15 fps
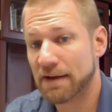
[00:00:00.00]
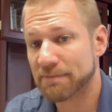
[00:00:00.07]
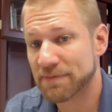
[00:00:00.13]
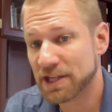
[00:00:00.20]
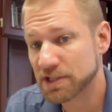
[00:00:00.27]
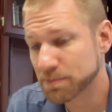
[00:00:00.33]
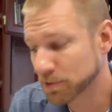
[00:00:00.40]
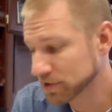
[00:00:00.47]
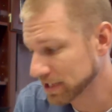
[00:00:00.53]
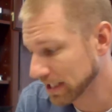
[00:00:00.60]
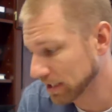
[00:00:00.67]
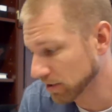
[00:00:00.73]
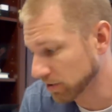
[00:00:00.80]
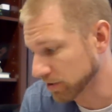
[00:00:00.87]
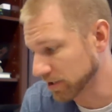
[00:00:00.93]
This
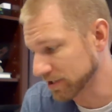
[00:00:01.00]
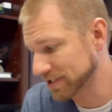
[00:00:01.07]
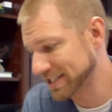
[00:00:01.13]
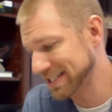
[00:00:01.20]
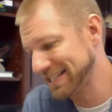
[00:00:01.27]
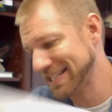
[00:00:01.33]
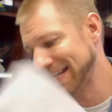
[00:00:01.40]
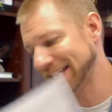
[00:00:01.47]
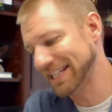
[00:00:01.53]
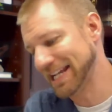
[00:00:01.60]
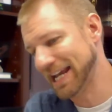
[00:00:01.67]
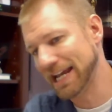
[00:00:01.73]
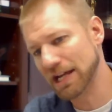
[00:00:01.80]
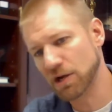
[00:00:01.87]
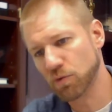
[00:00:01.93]
particular
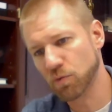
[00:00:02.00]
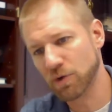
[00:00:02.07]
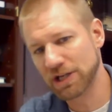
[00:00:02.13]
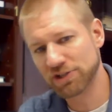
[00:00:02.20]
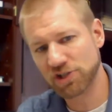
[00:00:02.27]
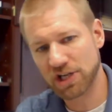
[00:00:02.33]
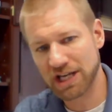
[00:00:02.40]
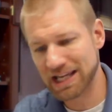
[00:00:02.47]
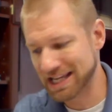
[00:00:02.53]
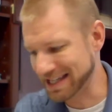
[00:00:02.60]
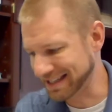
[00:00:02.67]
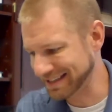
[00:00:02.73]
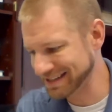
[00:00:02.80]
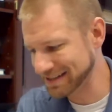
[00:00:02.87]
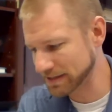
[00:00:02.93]
Sunday, which
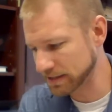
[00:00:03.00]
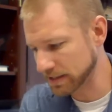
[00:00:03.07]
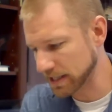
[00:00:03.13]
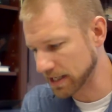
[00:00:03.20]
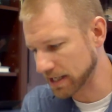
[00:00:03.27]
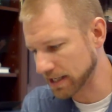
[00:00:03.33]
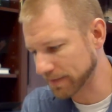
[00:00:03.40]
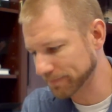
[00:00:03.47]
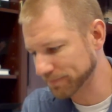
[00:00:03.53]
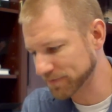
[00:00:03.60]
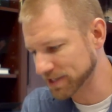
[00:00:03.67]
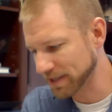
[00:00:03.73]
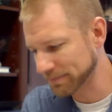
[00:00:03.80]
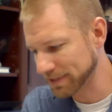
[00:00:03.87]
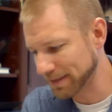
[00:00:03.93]
is
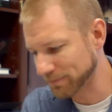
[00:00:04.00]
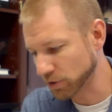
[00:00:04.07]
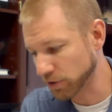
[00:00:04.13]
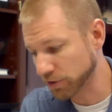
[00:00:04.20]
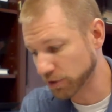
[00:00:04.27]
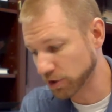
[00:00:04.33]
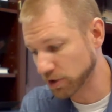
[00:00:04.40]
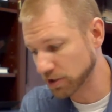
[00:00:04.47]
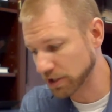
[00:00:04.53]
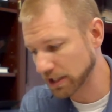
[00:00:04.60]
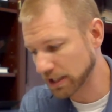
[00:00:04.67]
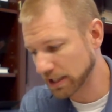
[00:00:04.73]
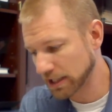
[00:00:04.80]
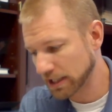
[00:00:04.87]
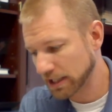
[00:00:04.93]
September 3rd,
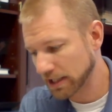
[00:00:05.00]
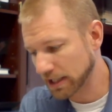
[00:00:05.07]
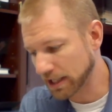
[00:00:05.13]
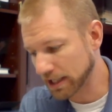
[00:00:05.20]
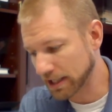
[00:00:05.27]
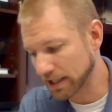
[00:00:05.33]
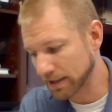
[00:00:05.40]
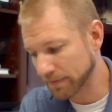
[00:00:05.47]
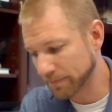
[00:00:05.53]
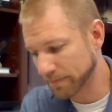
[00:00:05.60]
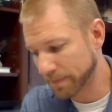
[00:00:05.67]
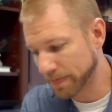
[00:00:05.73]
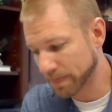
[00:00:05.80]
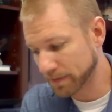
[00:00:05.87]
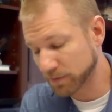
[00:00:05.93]

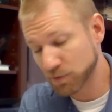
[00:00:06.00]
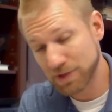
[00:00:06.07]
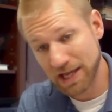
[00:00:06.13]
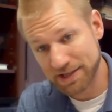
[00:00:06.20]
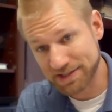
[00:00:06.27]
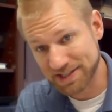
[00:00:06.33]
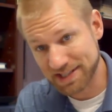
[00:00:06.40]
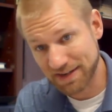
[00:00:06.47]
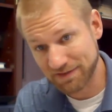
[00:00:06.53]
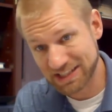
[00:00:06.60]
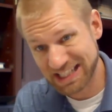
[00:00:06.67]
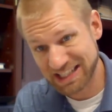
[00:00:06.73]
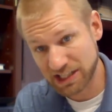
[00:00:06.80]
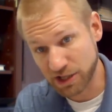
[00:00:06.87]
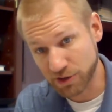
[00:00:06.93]

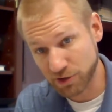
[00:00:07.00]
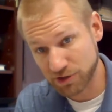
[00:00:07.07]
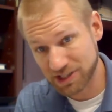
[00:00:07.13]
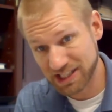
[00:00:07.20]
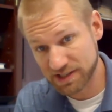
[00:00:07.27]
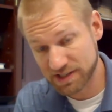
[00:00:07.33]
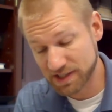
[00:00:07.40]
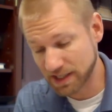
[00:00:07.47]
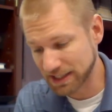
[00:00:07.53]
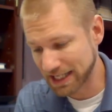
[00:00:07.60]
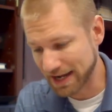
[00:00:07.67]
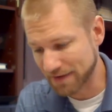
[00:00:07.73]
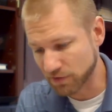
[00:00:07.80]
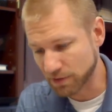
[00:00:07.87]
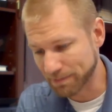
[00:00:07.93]
2017, the 13th Sunday
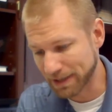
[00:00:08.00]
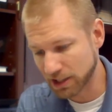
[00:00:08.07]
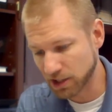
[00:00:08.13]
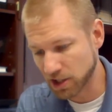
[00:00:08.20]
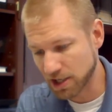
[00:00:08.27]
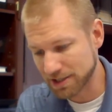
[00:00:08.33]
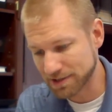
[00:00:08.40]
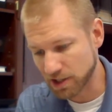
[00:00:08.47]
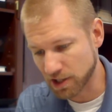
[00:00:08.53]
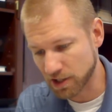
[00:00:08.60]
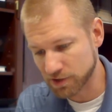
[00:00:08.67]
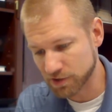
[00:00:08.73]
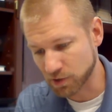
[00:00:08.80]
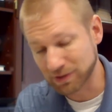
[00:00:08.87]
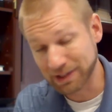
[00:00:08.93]
after Pentecost,
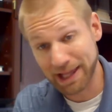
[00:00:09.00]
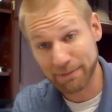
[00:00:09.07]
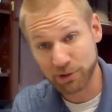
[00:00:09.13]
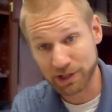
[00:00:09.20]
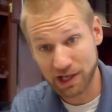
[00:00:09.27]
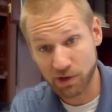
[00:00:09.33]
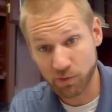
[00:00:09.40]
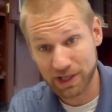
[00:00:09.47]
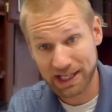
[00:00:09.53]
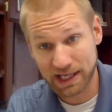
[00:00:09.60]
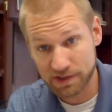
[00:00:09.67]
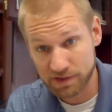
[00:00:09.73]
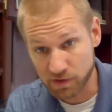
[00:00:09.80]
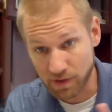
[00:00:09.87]
also Labor Day weekend.